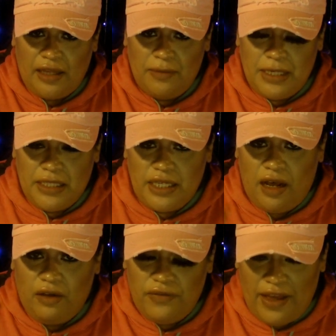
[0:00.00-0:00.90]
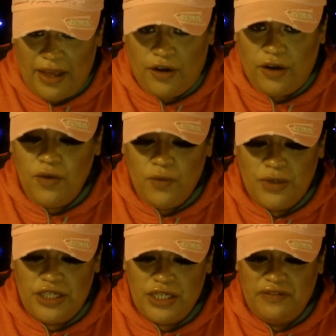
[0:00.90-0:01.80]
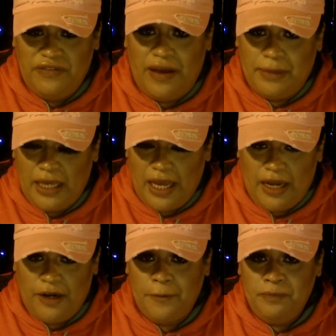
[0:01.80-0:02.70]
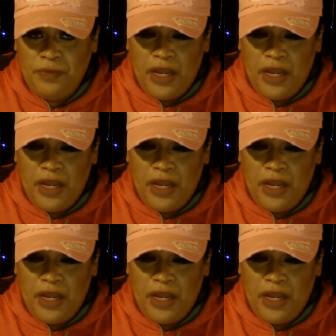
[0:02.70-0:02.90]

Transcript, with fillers: element of air, which is the family air,